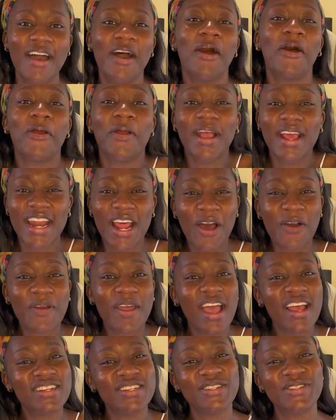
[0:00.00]
All right, I'll
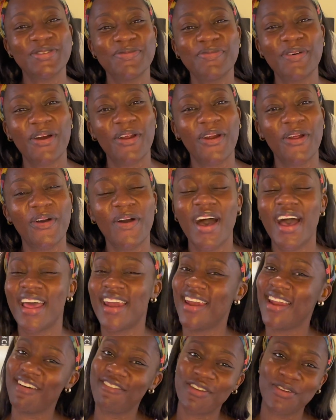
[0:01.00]
catch you tomorrow. I
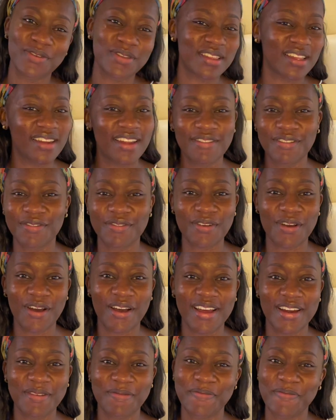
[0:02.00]
love you with the love of
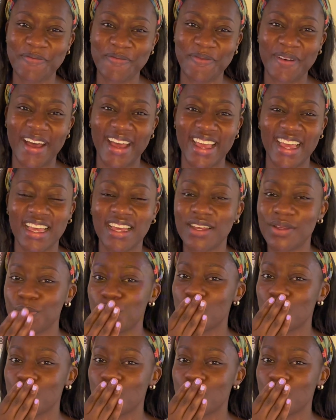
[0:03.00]
God. Bye.